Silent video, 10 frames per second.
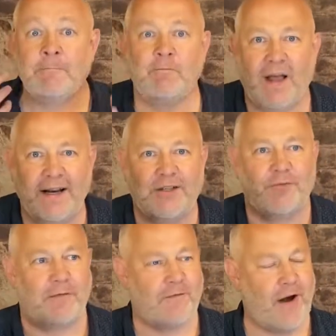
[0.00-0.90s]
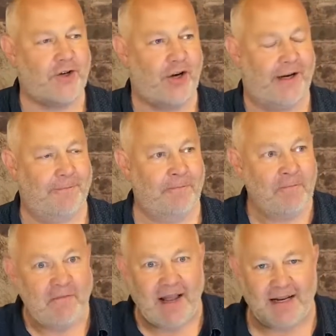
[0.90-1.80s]
it's refreshing
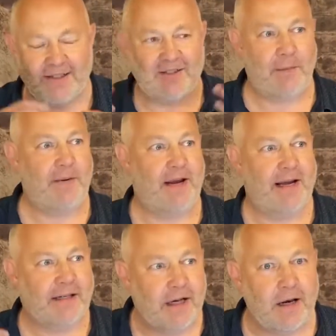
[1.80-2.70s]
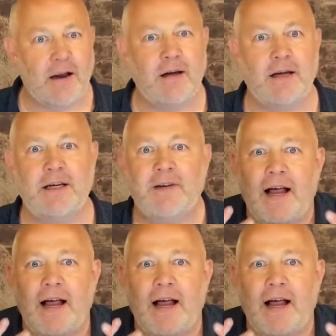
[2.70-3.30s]
and zippy and alive.